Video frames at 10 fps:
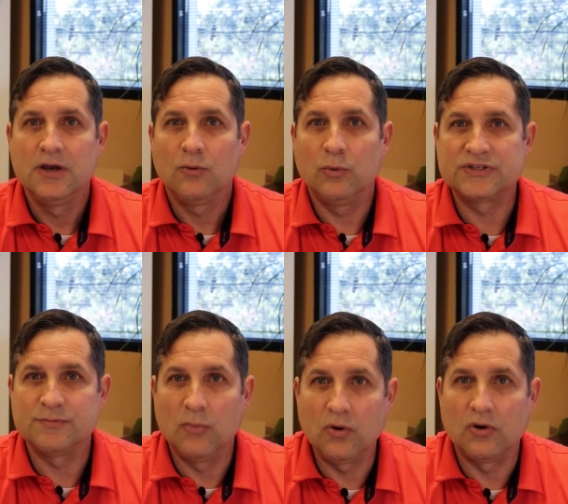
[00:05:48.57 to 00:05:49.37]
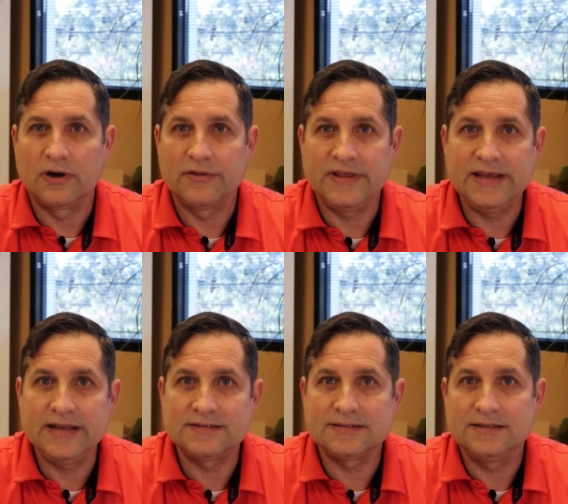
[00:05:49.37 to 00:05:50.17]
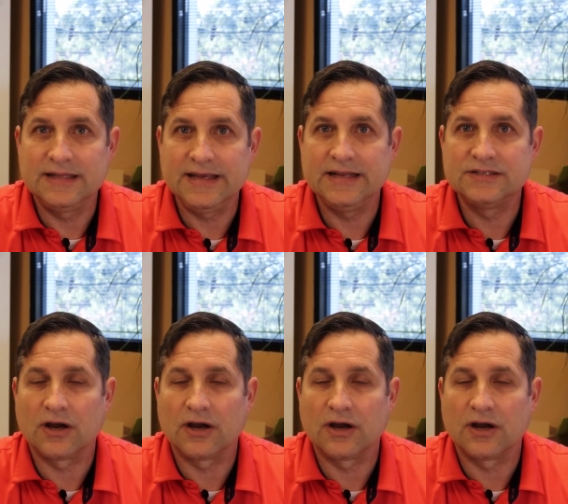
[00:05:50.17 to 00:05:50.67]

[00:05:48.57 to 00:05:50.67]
What's more, these leads